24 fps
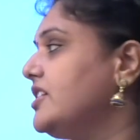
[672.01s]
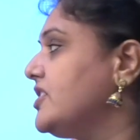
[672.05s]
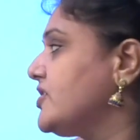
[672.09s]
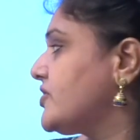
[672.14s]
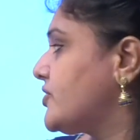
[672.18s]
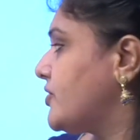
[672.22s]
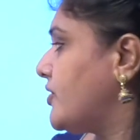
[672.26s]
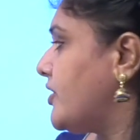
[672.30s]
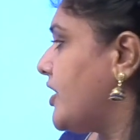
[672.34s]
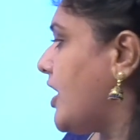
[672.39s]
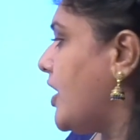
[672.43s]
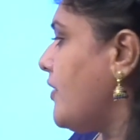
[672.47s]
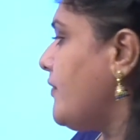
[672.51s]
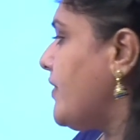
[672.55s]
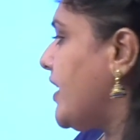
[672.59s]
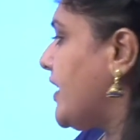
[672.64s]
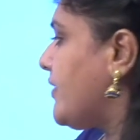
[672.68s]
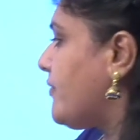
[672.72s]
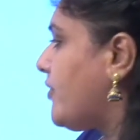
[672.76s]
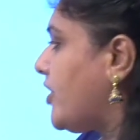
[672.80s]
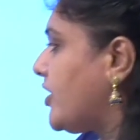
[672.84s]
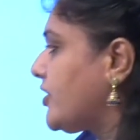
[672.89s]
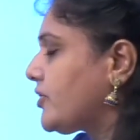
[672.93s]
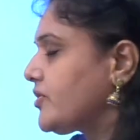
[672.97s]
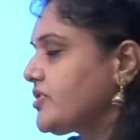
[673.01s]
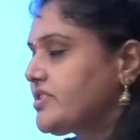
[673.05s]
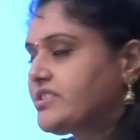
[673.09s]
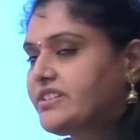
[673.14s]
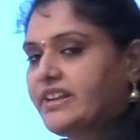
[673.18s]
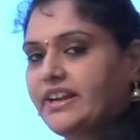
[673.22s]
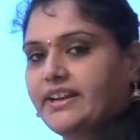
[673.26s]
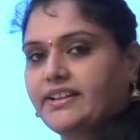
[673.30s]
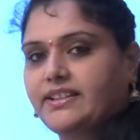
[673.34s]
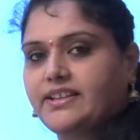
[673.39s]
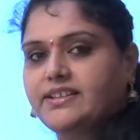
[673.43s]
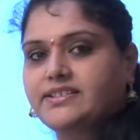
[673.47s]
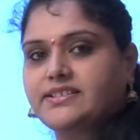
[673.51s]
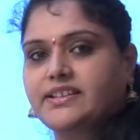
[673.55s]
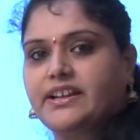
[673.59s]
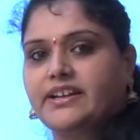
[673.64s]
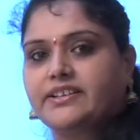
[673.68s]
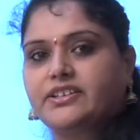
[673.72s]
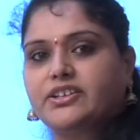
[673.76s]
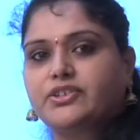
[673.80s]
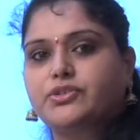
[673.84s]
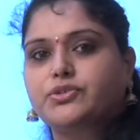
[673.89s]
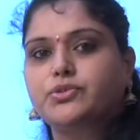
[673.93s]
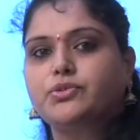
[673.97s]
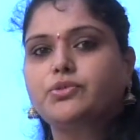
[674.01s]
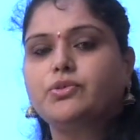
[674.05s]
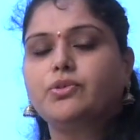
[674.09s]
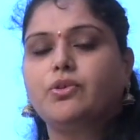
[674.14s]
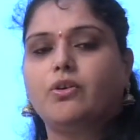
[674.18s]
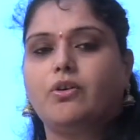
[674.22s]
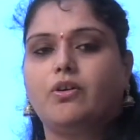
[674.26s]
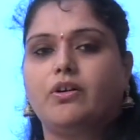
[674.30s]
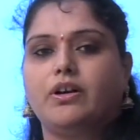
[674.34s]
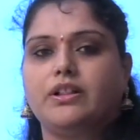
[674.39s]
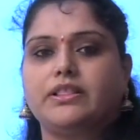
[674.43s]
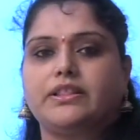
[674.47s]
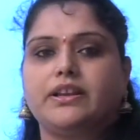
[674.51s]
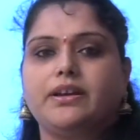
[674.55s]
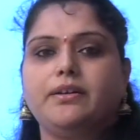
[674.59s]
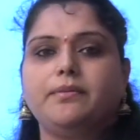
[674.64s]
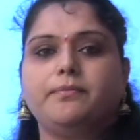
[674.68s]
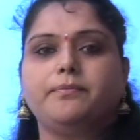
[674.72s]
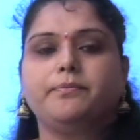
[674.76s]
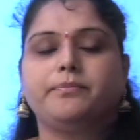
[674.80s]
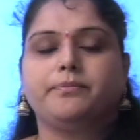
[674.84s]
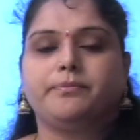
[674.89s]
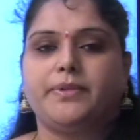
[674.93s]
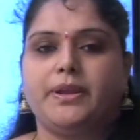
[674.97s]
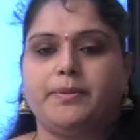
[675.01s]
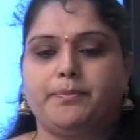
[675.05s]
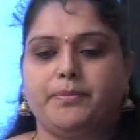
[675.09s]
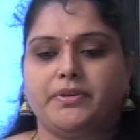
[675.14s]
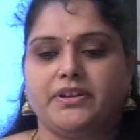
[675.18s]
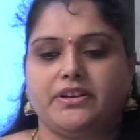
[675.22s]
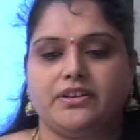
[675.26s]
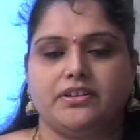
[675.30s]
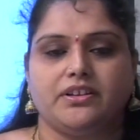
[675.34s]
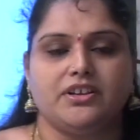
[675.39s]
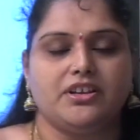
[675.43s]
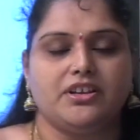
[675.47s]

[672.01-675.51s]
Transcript: so now I want to send this letter to all the people.